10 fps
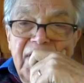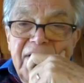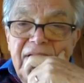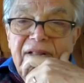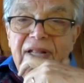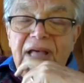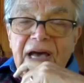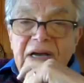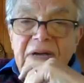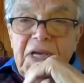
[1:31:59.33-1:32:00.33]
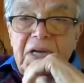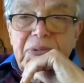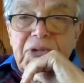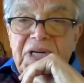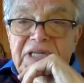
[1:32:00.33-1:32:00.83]
And I think that that can be
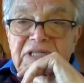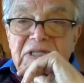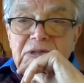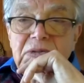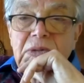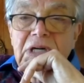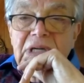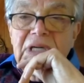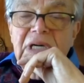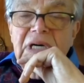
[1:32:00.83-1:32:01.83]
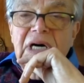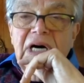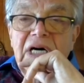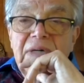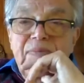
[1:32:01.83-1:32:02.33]
applied to,
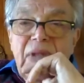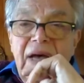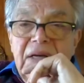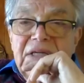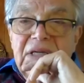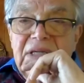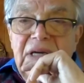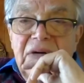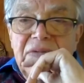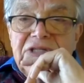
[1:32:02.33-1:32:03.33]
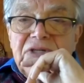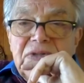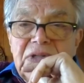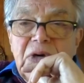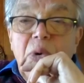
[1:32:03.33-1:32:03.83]
um, you know, this,
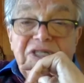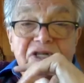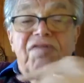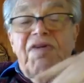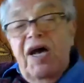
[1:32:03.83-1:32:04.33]
the question of